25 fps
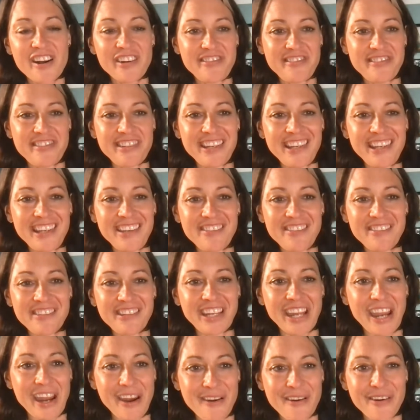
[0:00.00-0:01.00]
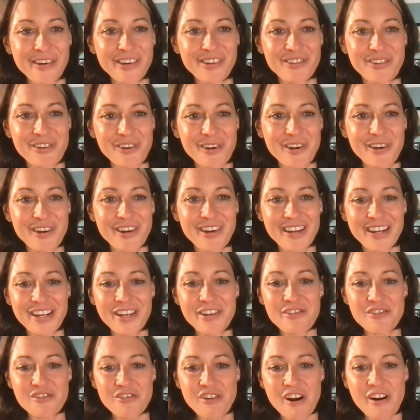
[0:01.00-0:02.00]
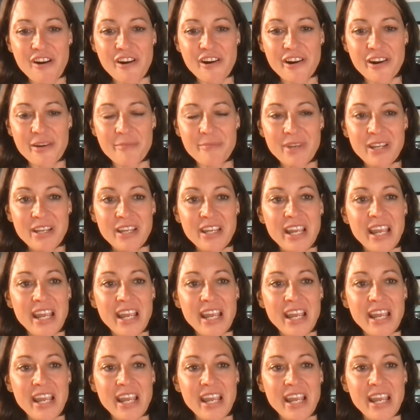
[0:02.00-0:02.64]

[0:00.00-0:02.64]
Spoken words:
city's character and charm.